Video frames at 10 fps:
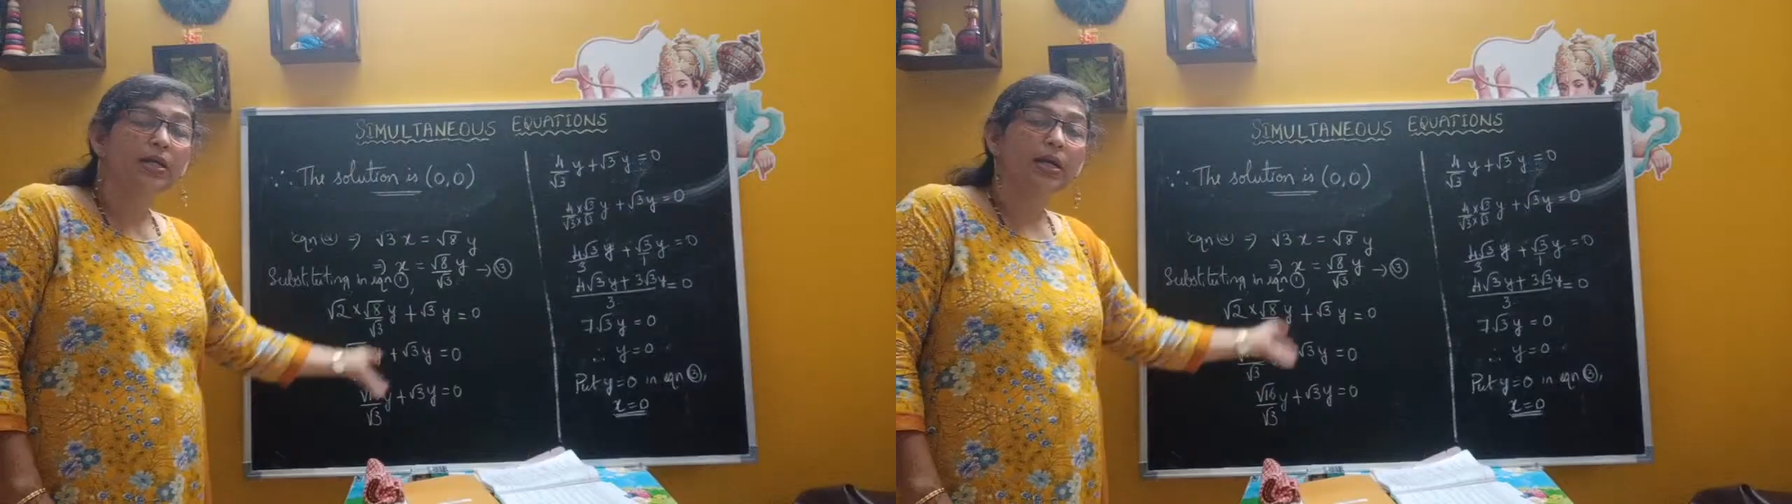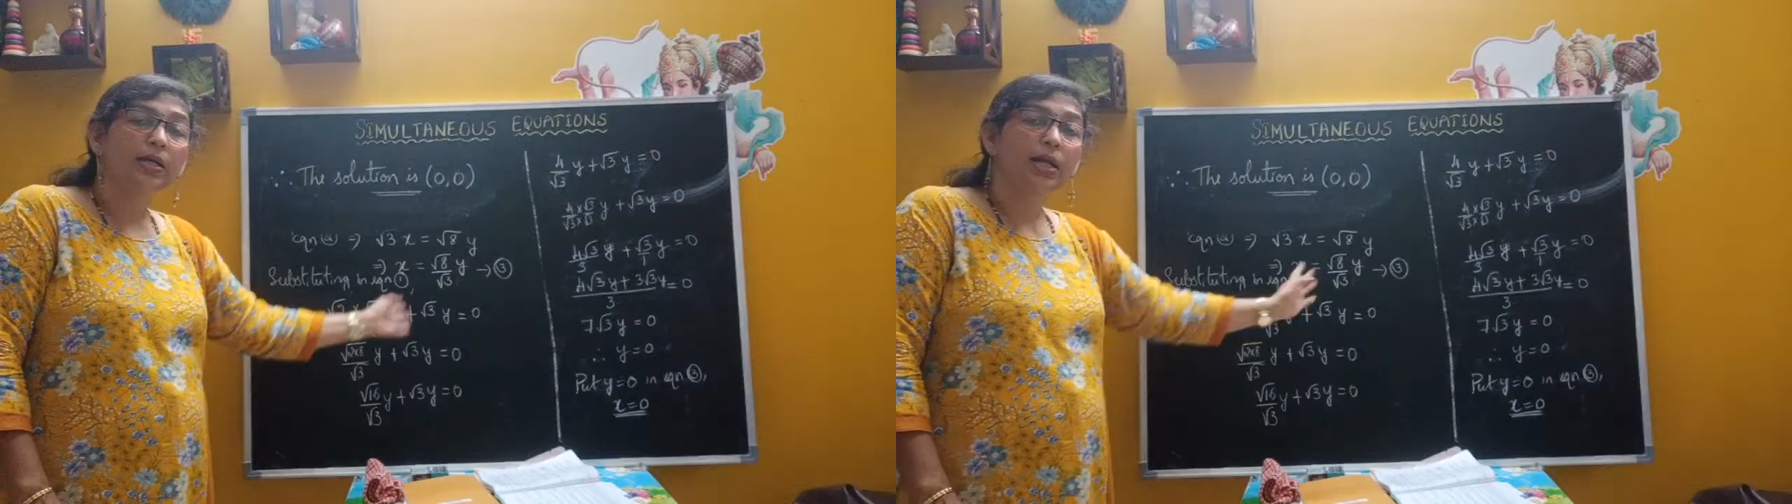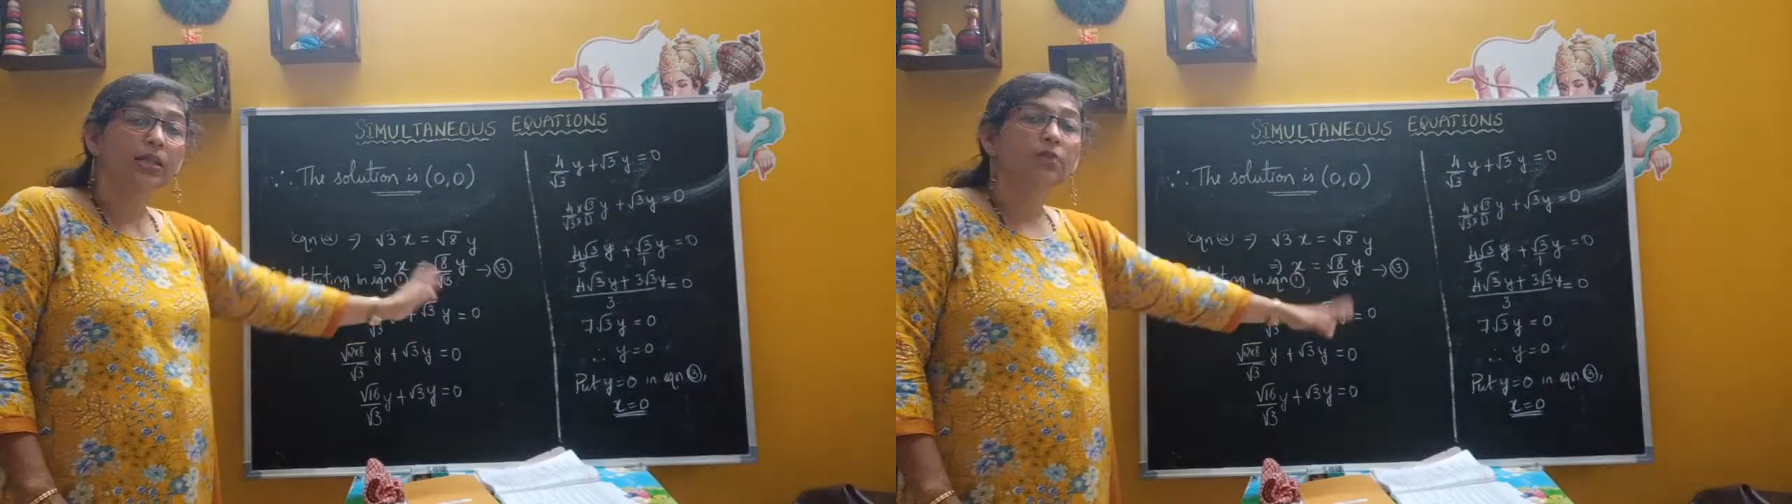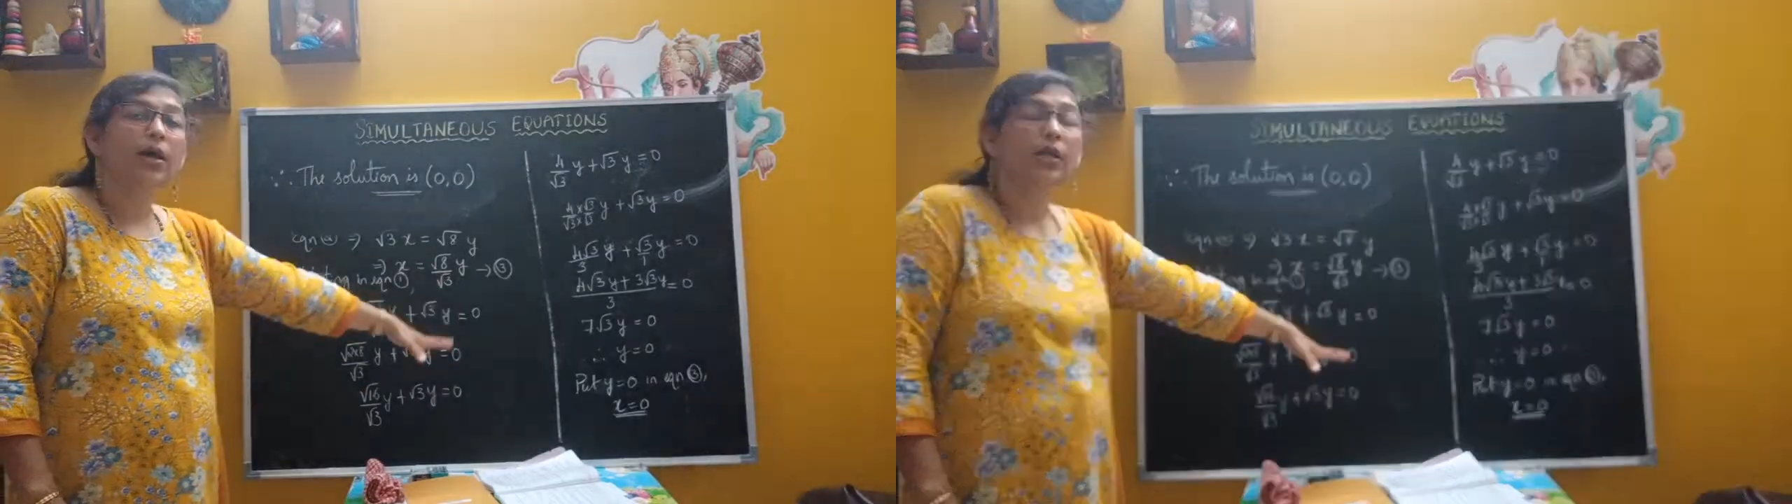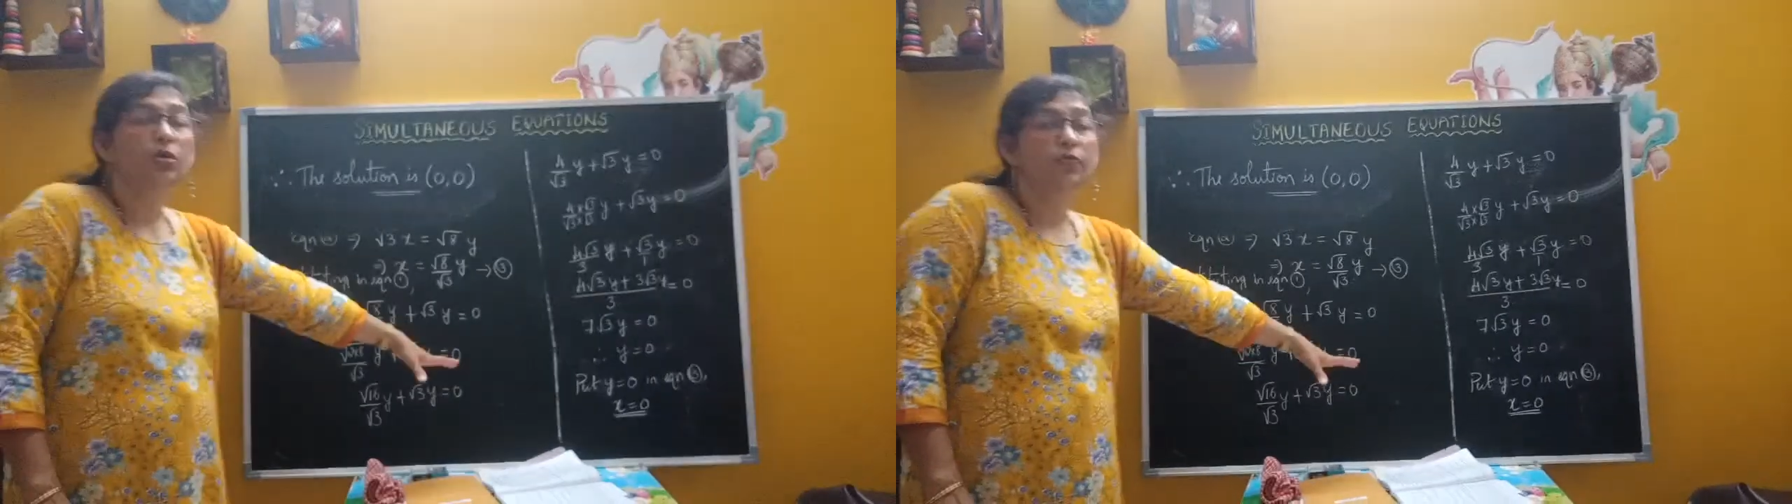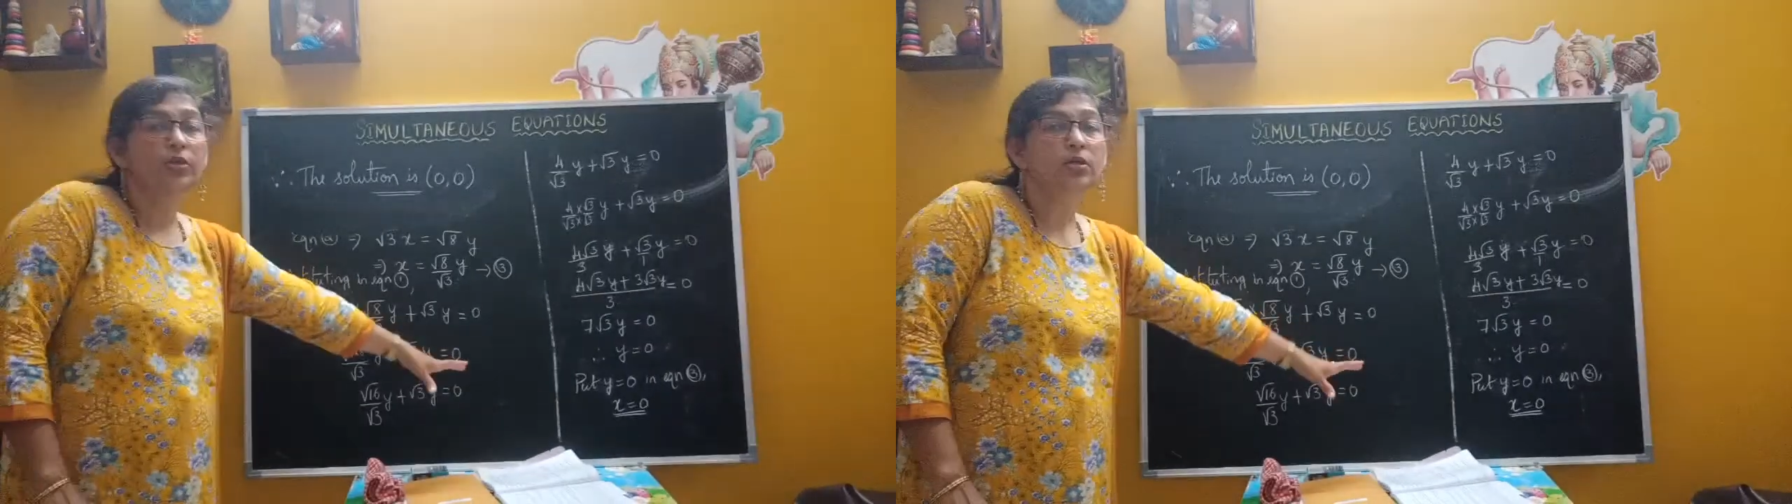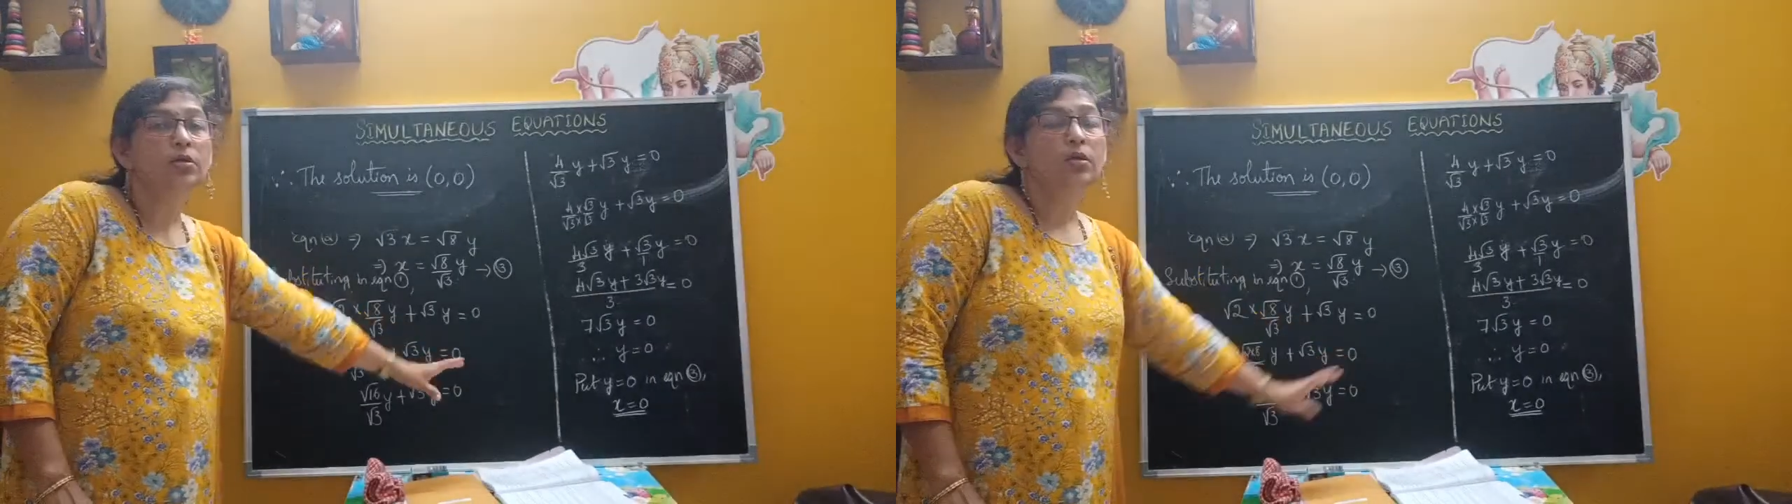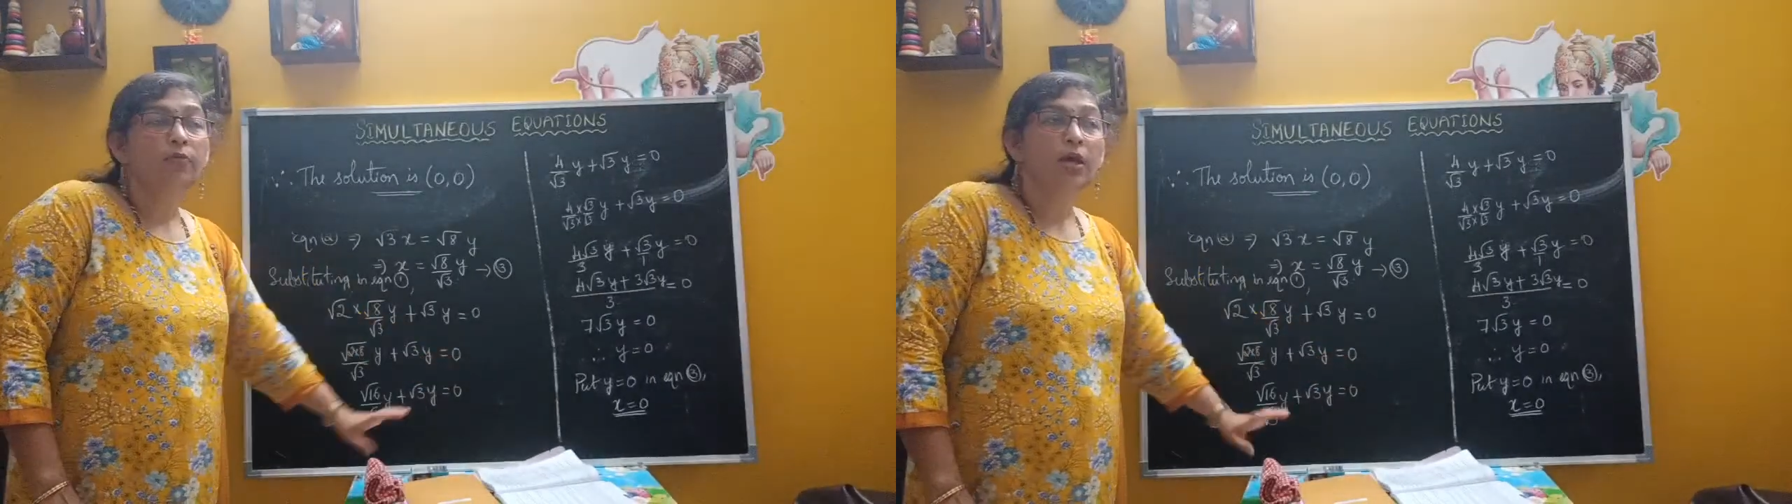and get the value
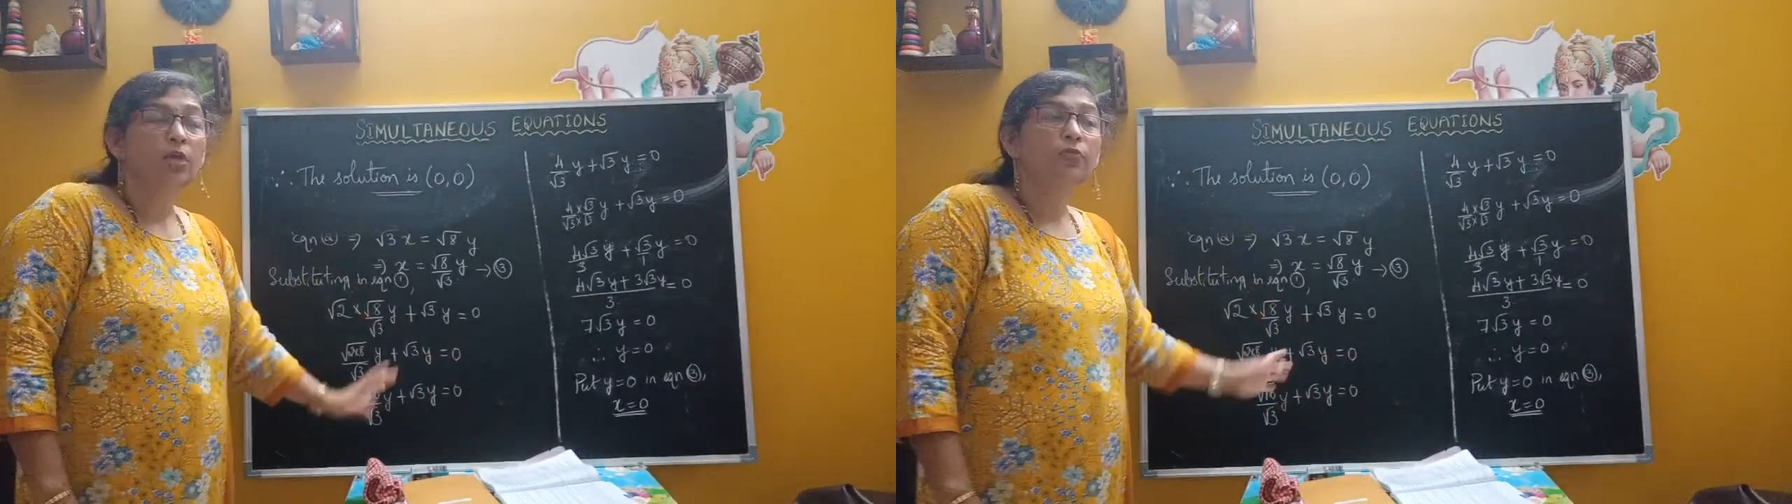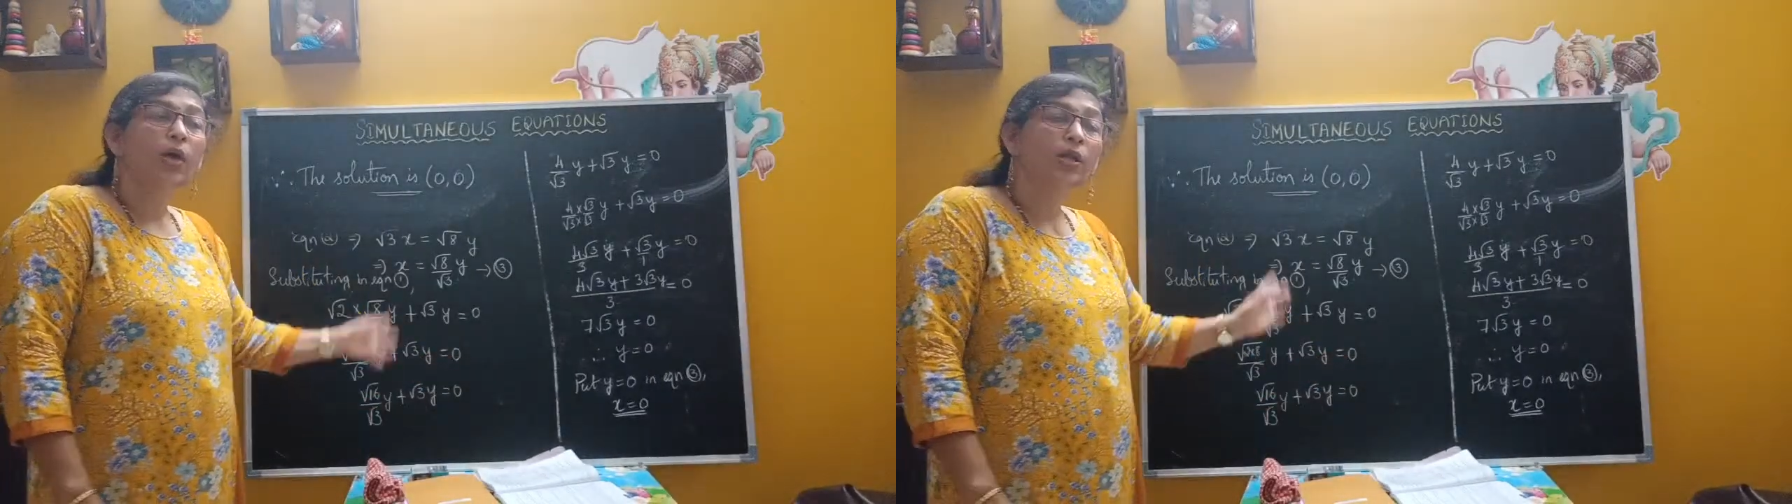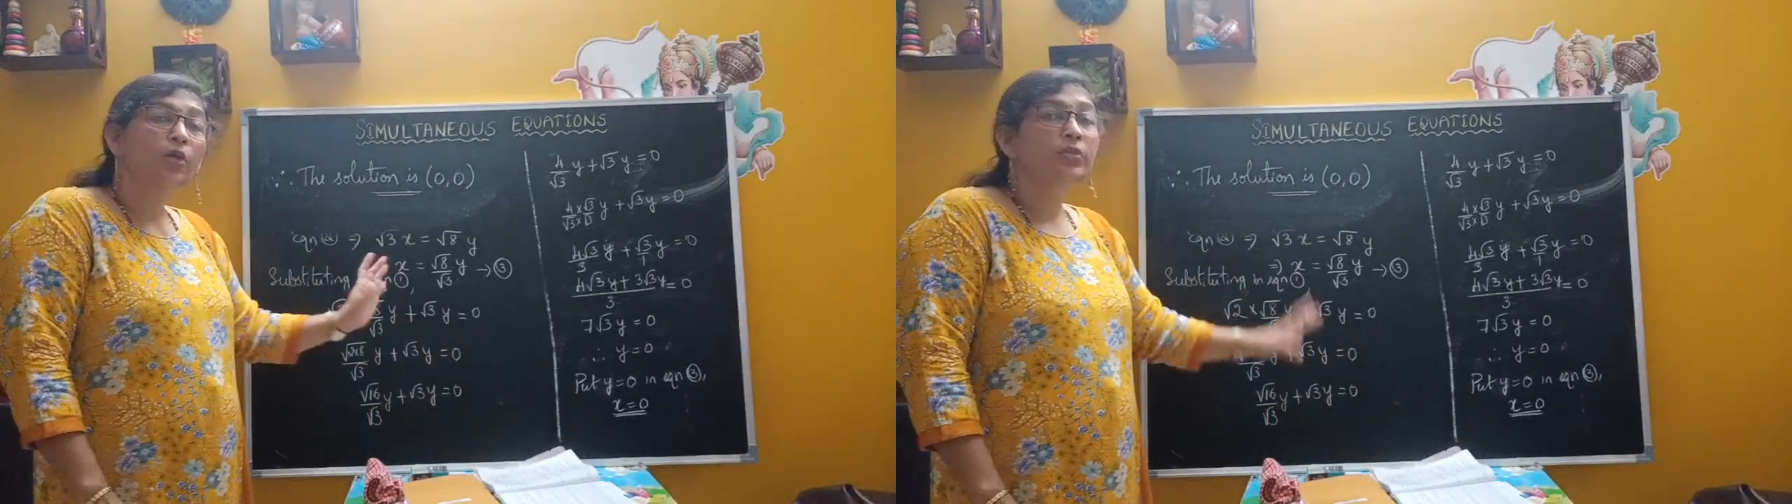of one of